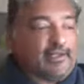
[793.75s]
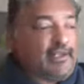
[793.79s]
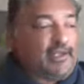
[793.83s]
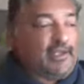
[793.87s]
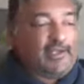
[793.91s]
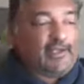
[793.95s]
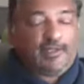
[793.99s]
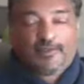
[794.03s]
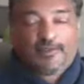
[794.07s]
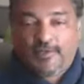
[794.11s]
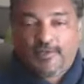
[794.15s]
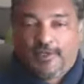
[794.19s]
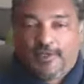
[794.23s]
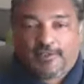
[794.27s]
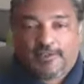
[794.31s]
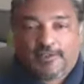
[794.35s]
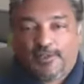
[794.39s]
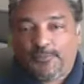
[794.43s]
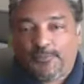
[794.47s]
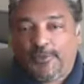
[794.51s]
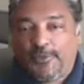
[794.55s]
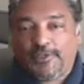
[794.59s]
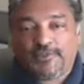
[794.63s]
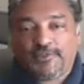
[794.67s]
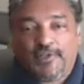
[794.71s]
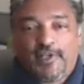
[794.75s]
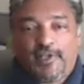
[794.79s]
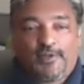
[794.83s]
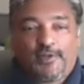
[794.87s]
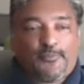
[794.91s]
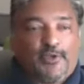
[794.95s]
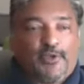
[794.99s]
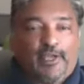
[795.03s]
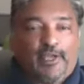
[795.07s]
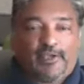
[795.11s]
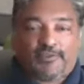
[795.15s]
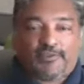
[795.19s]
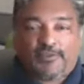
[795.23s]
and it's held up by
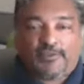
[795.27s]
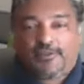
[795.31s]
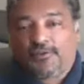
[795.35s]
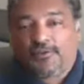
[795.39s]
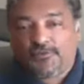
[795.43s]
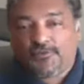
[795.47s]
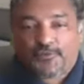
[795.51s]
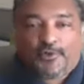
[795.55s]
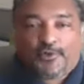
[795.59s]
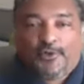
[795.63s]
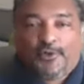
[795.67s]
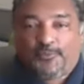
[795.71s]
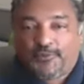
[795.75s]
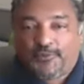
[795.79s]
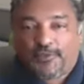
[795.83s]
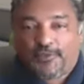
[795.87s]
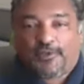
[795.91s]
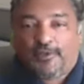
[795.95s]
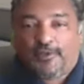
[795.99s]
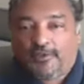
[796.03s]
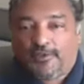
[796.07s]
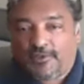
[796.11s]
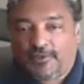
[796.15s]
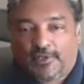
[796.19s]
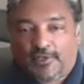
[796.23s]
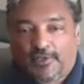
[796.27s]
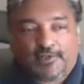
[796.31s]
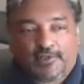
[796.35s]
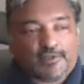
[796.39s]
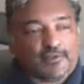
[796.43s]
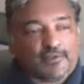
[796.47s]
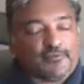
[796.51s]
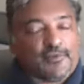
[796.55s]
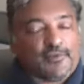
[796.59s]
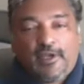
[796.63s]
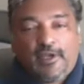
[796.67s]
sandbags and there's ropes and all this kind of stuff.